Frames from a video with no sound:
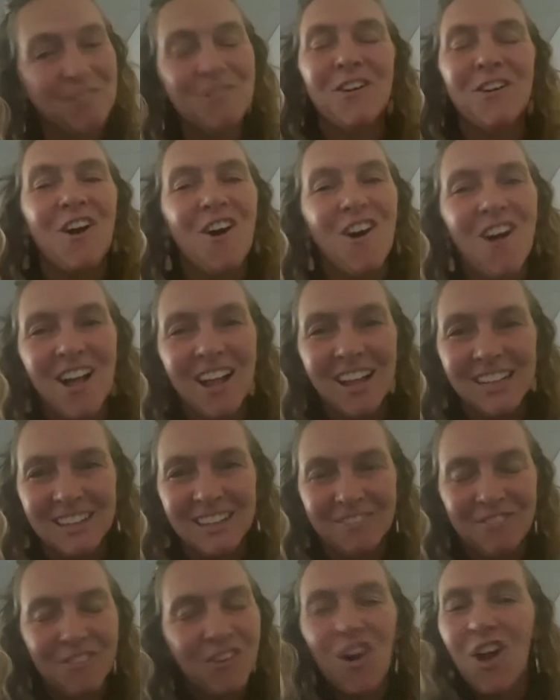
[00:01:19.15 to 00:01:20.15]
for
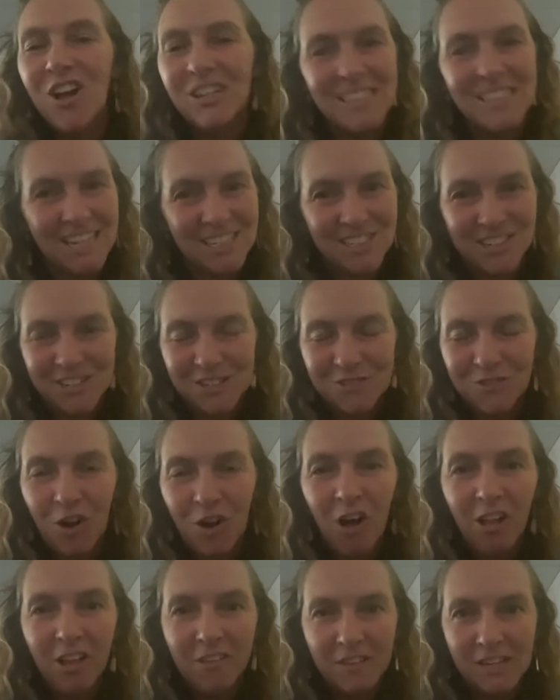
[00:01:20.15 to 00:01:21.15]
all teachers, for
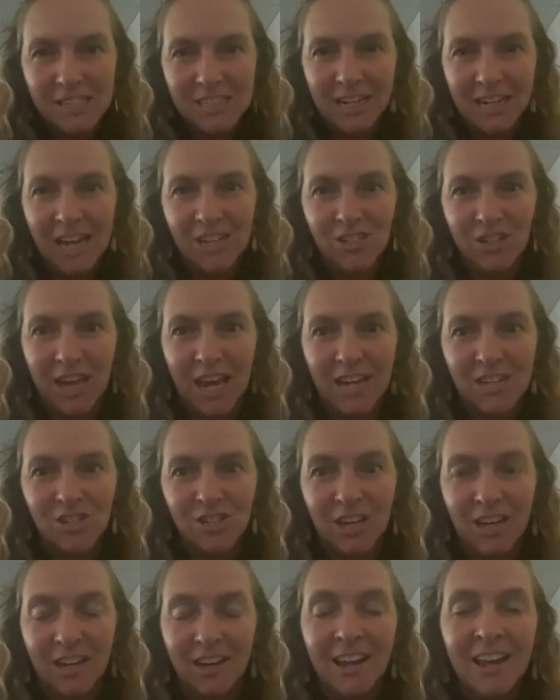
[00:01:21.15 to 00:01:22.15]
all of us in
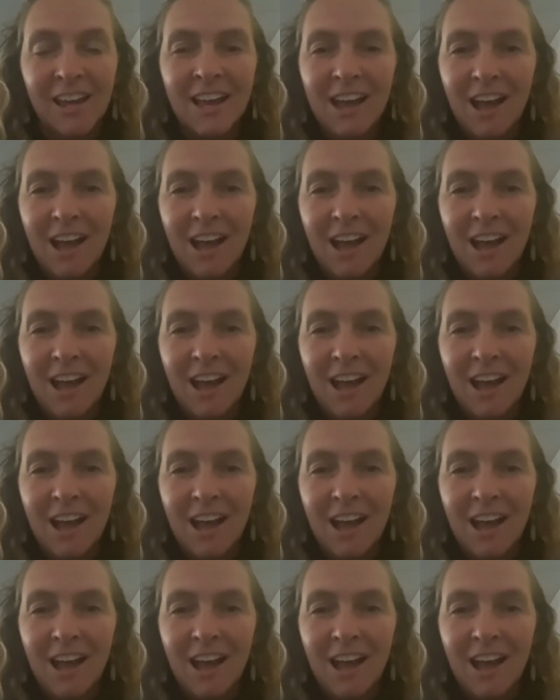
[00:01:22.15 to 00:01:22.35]
education,